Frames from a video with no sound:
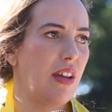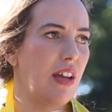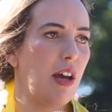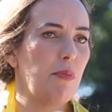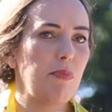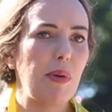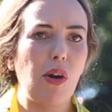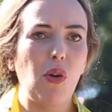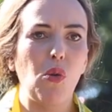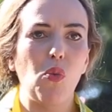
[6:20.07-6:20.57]

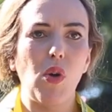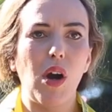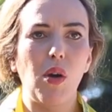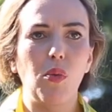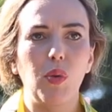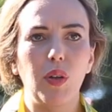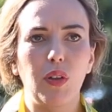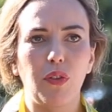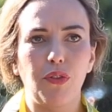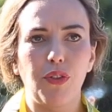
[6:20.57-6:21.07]
about
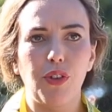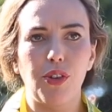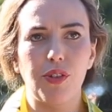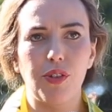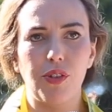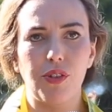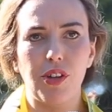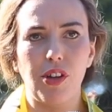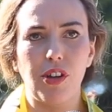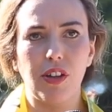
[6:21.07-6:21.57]
what will
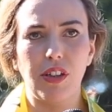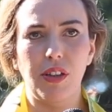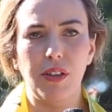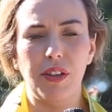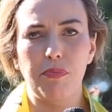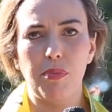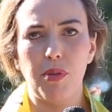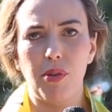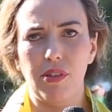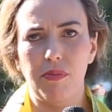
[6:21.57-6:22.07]
further their
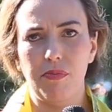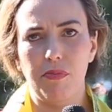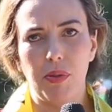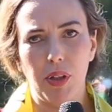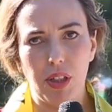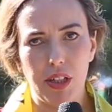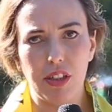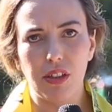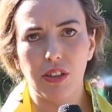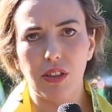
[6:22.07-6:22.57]

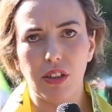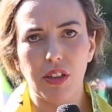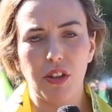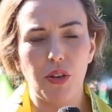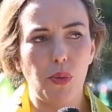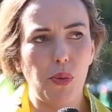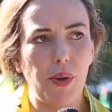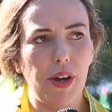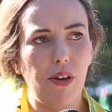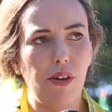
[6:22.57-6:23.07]
political
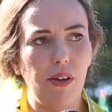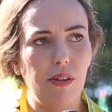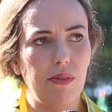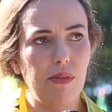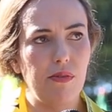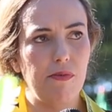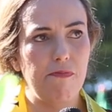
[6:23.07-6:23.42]
career.